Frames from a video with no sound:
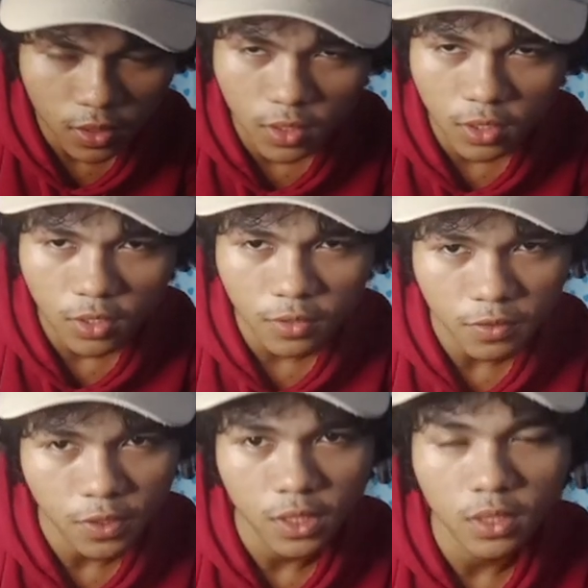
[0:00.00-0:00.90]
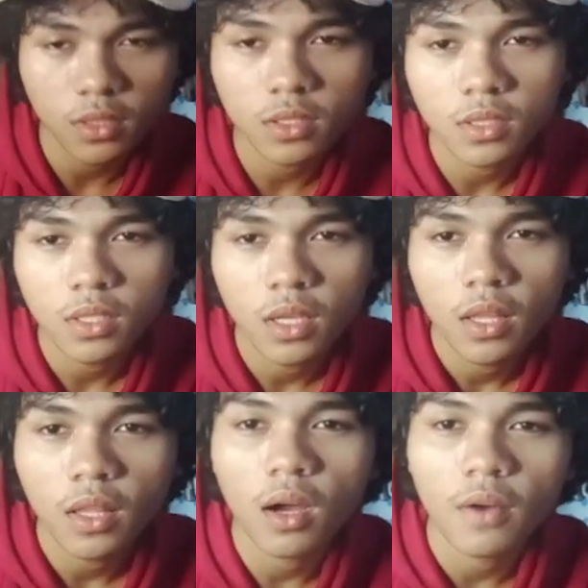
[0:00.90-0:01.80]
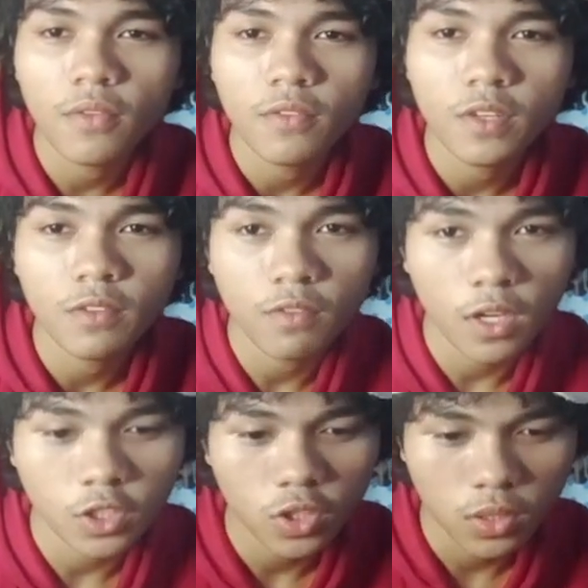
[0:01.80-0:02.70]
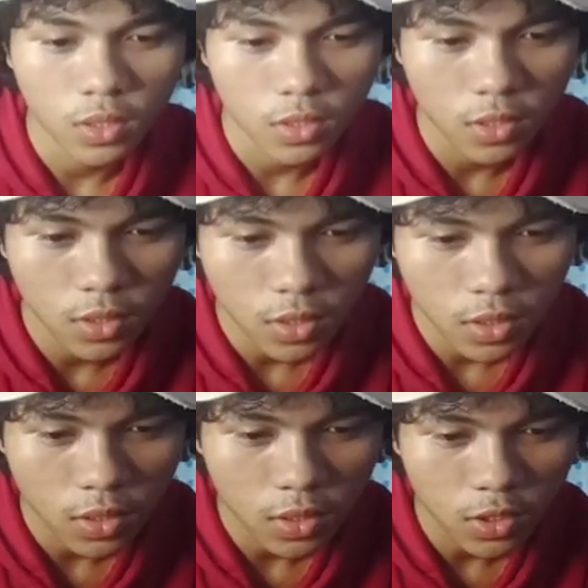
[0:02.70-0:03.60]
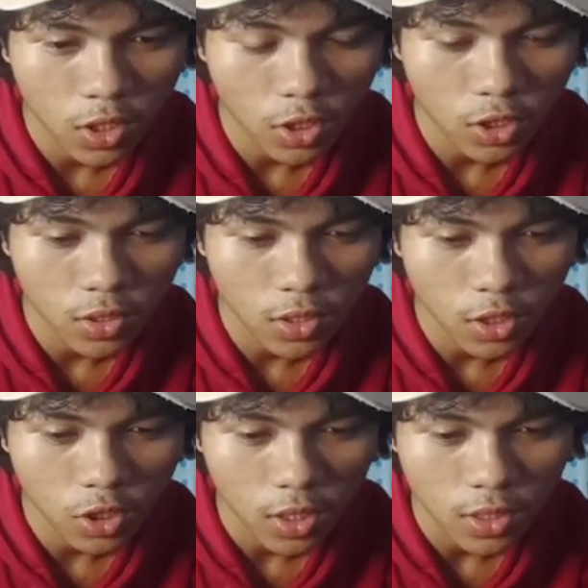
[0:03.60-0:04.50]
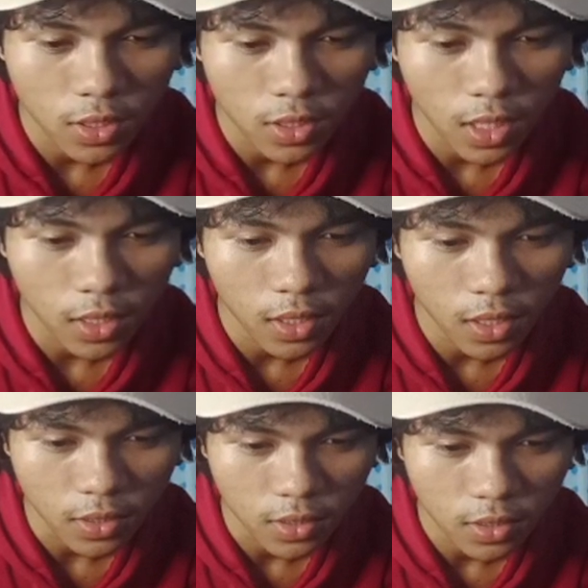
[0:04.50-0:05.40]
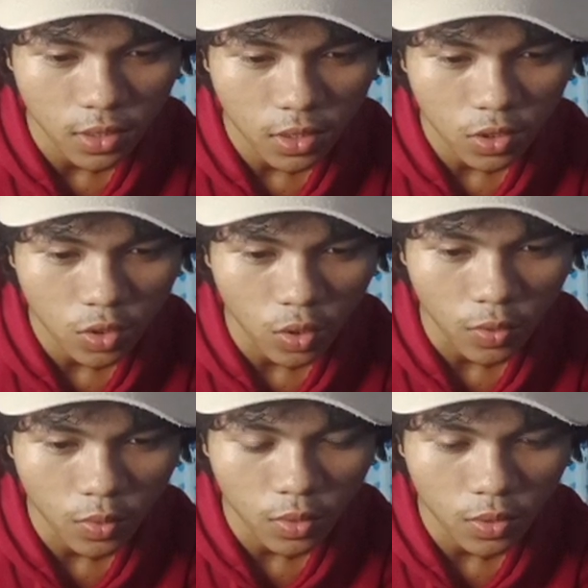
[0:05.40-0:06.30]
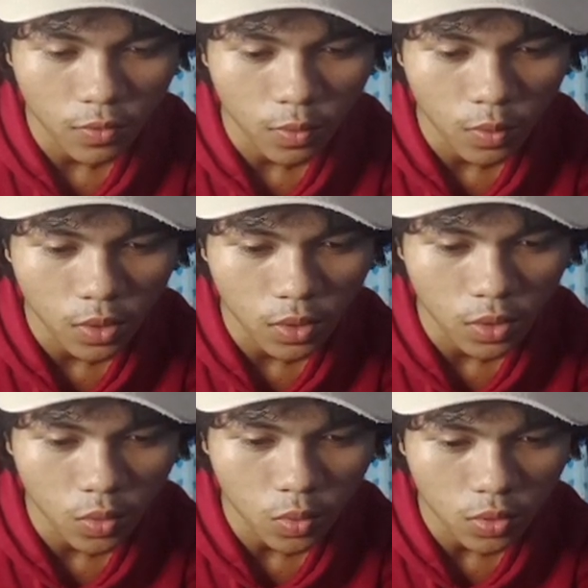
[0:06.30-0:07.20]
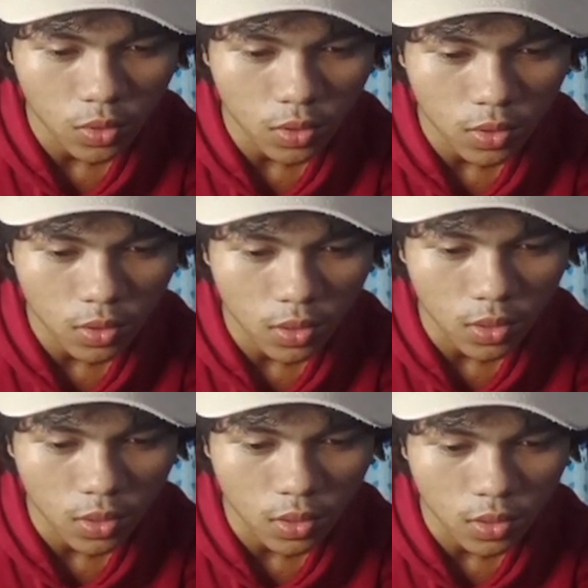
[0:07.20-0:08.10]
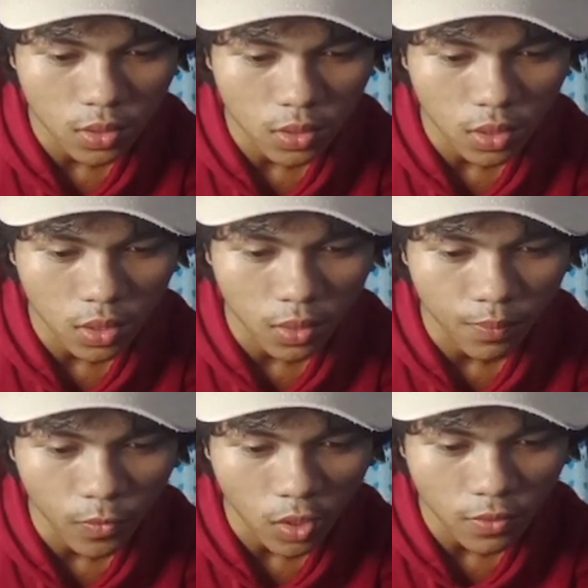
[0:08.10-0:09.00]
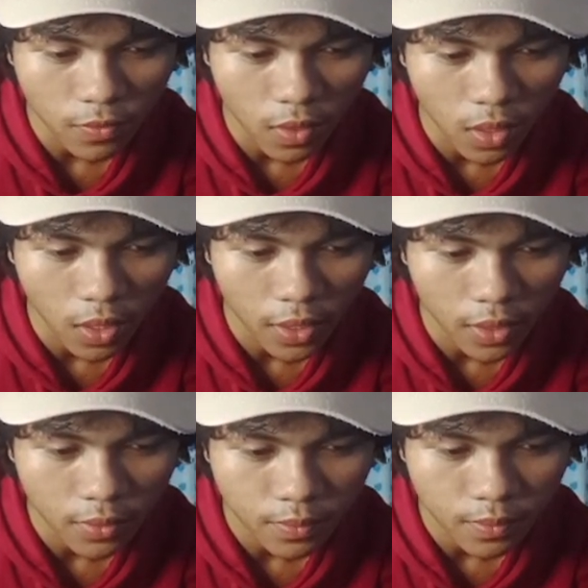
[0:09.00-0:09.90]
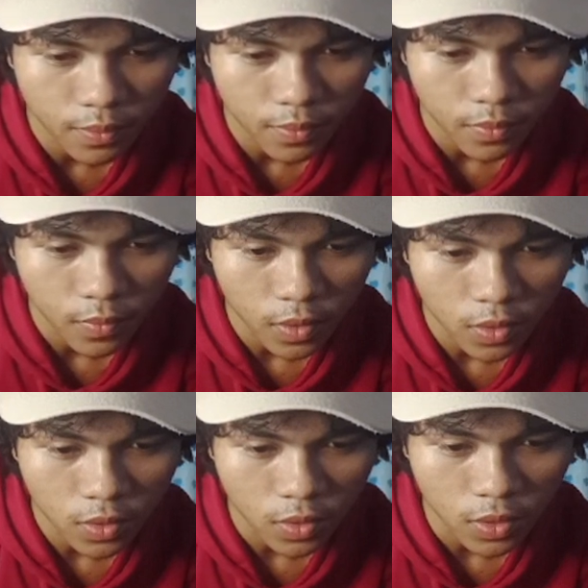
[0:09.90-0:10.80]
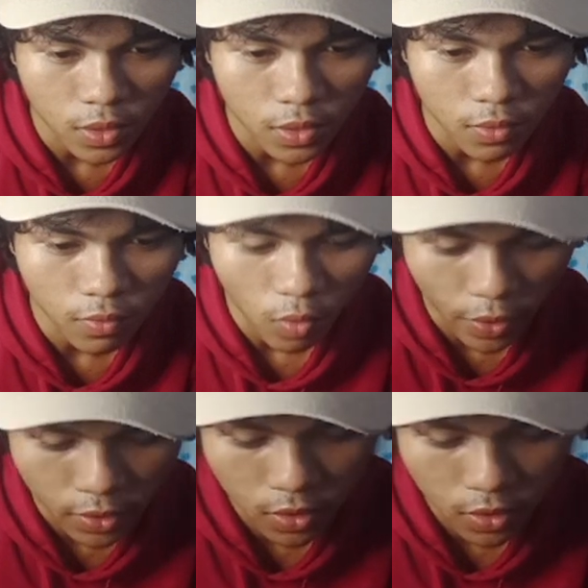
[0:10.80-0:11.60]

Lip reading: different functions such as like this. So if you will use this notify, so this is a void.